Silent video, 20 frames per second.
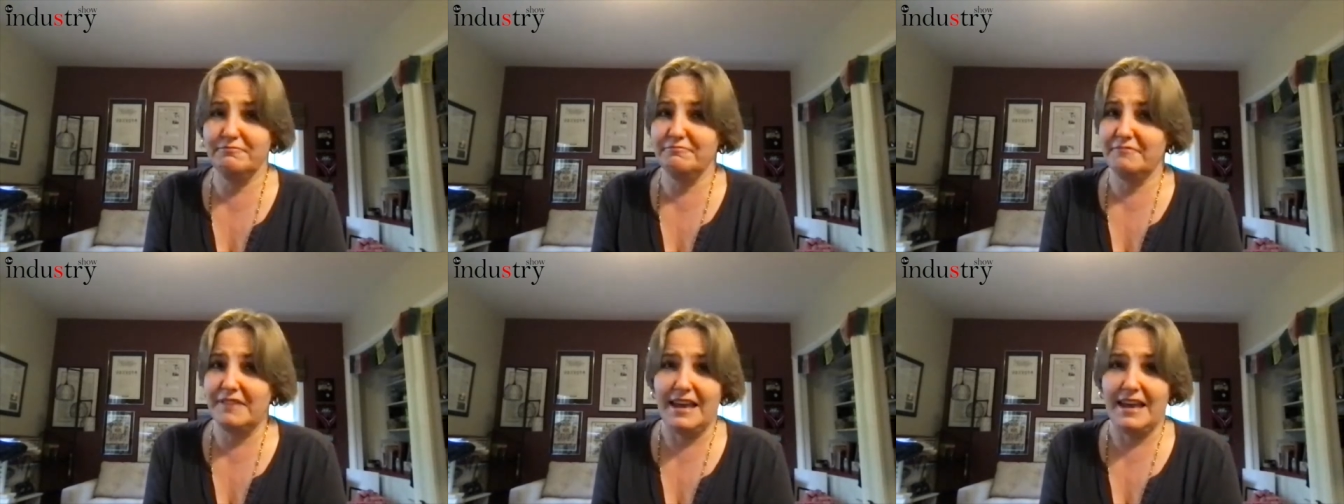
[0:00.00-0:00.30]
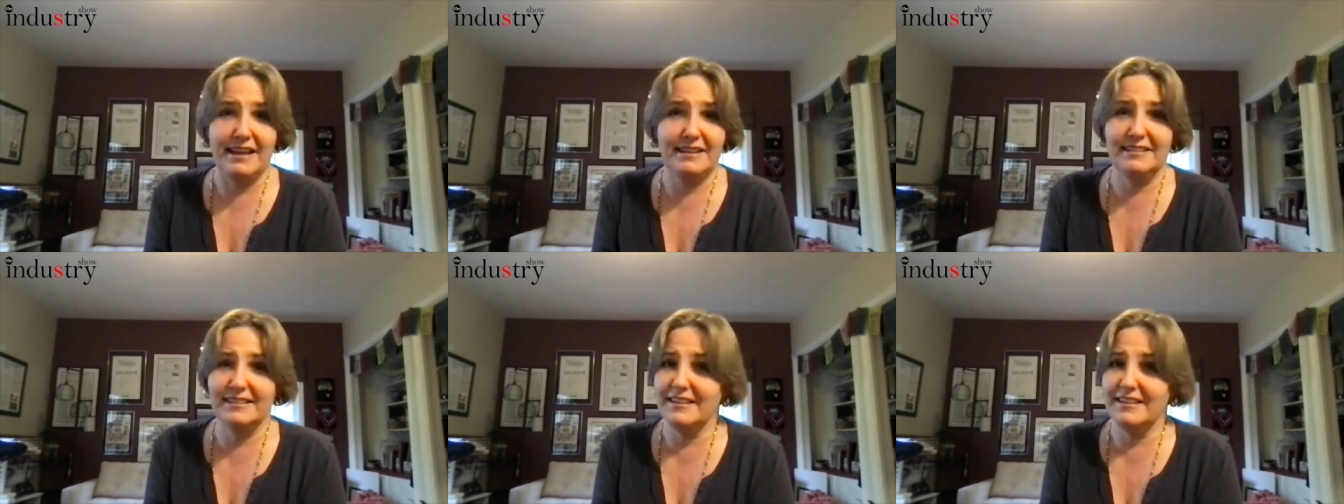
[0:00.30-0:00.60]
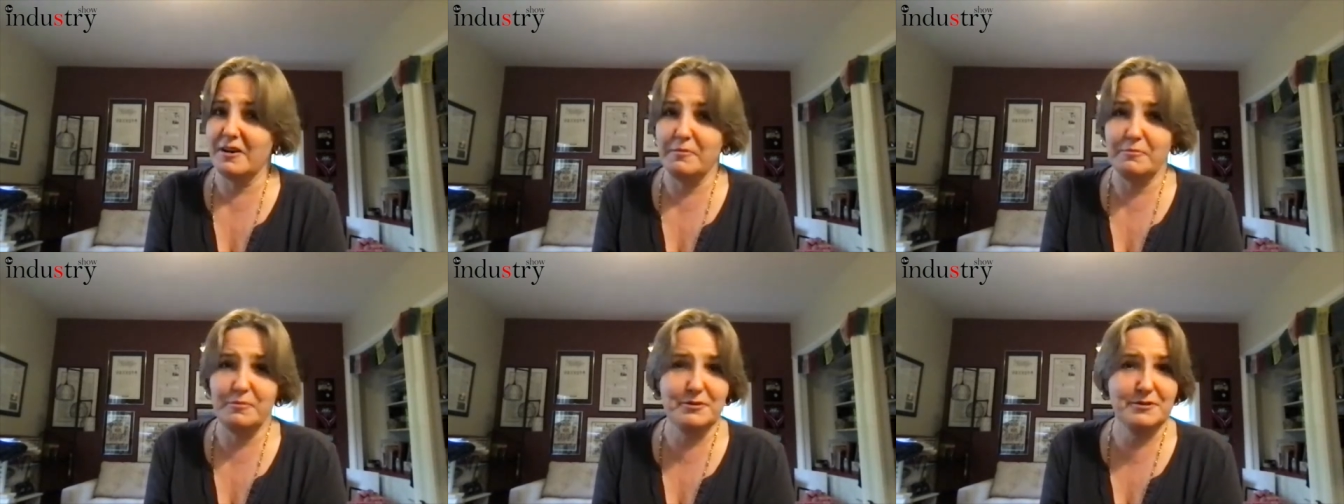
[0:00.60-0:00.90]
had the
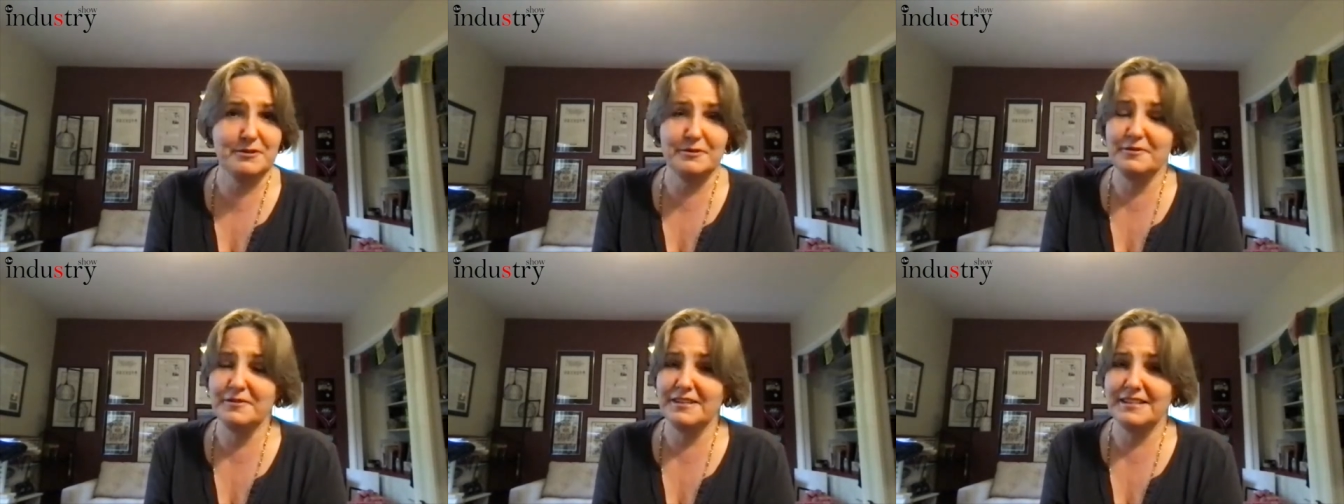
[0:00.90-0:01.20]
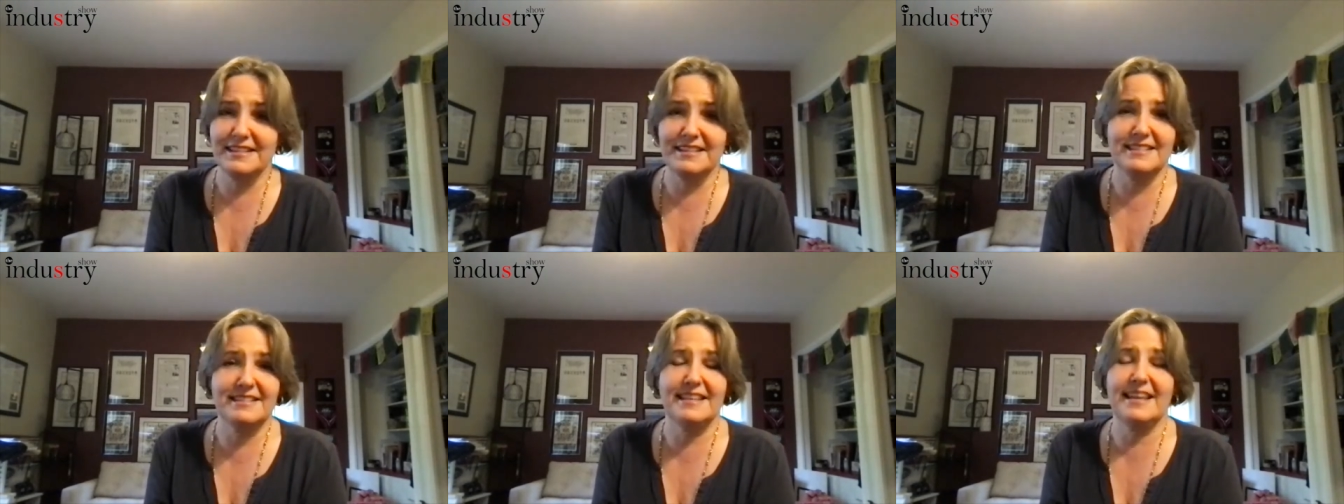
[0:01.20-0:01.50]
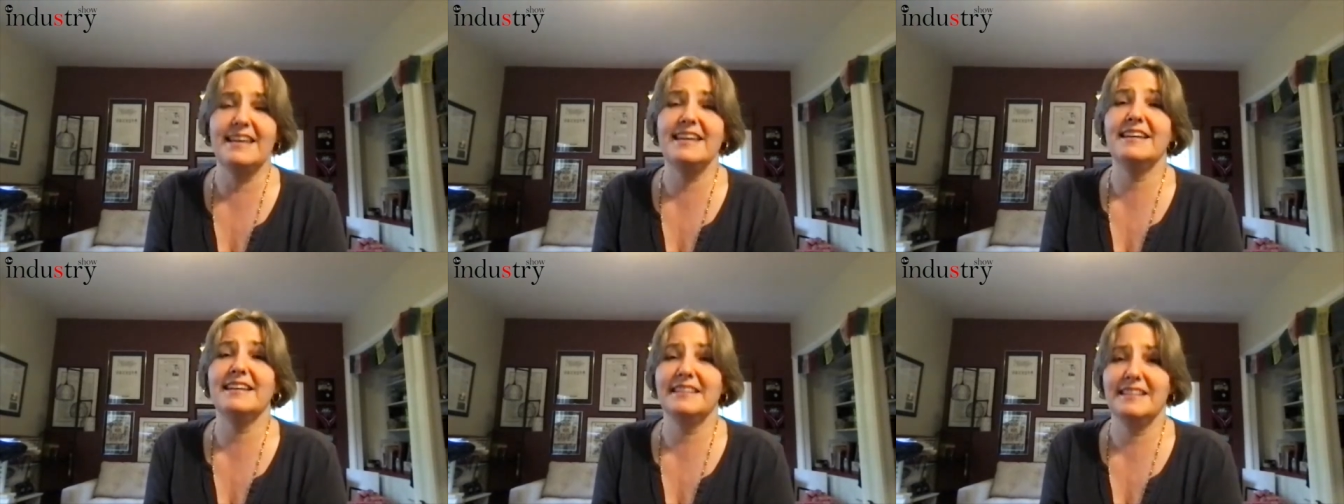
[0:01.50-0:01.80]
opportunity,
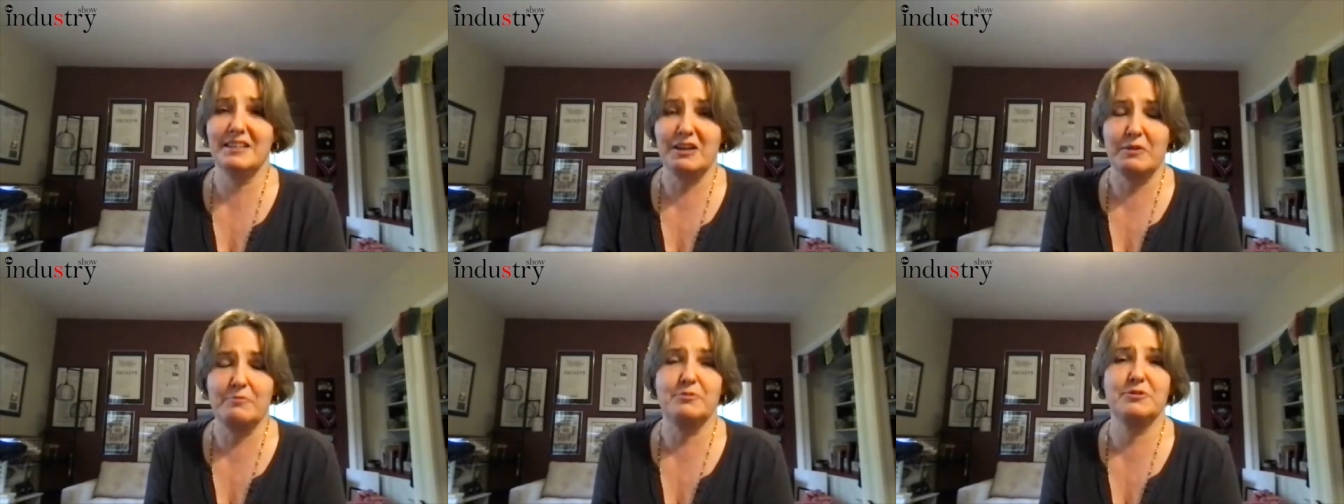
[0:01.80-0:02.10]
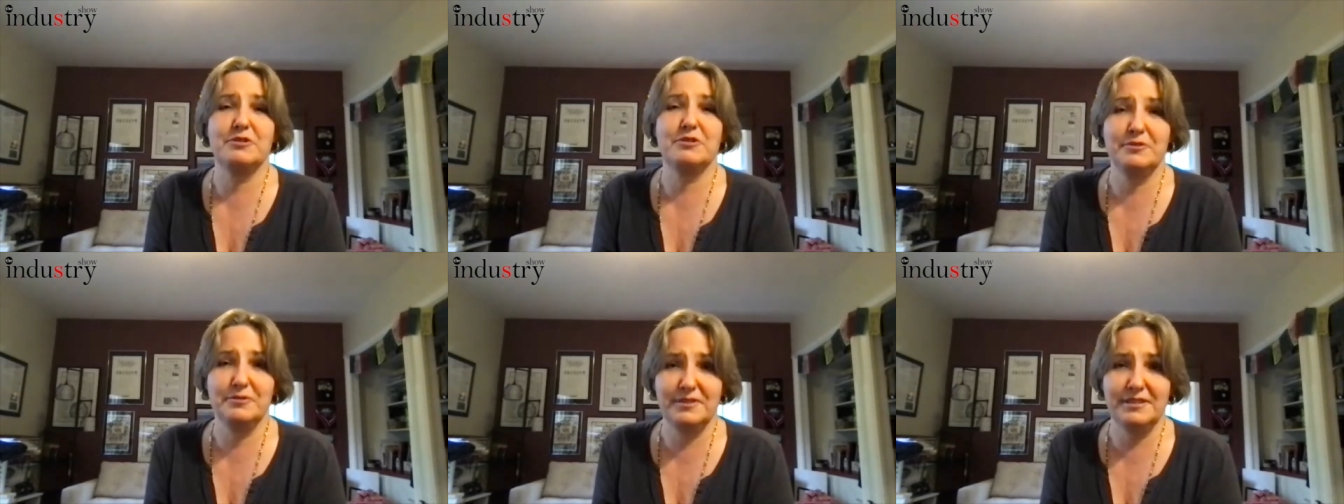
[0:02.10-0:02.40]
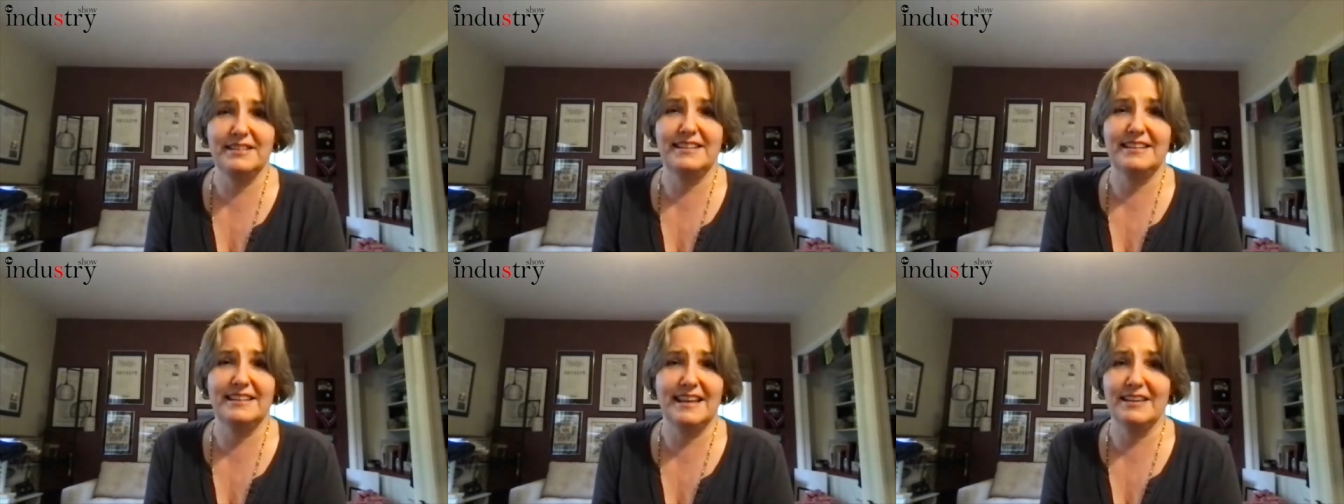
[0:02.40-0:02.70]
taken the
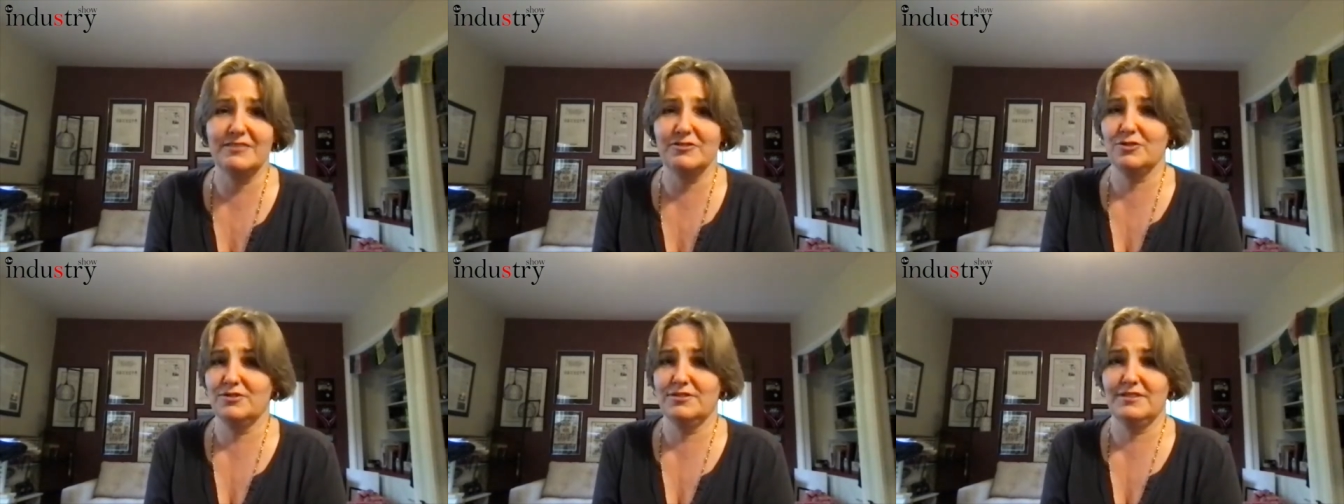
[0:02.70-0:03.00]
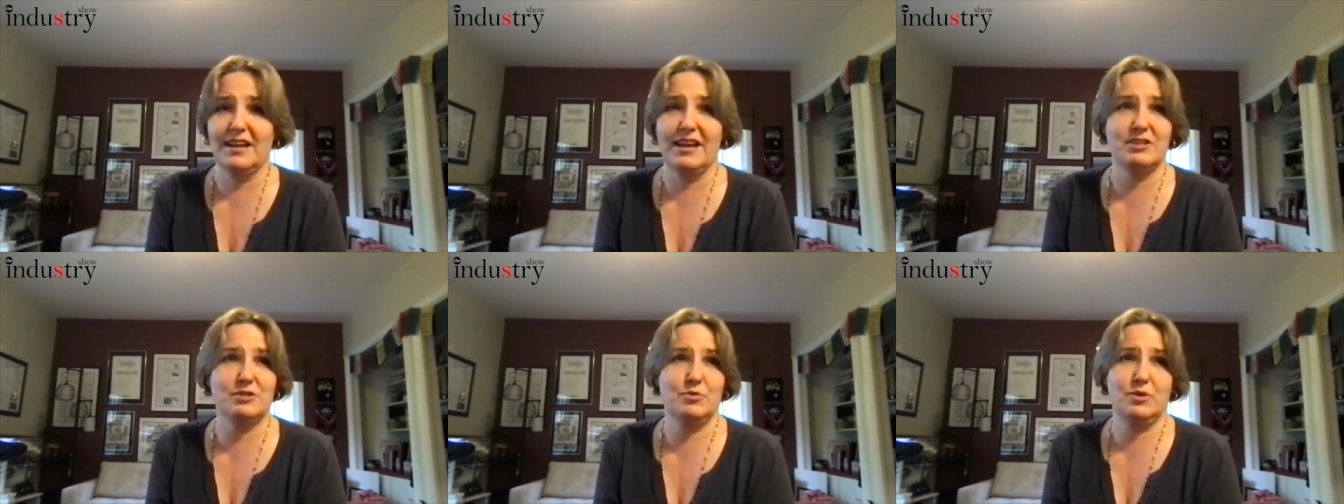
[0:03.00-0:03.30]
opportunity to exercise,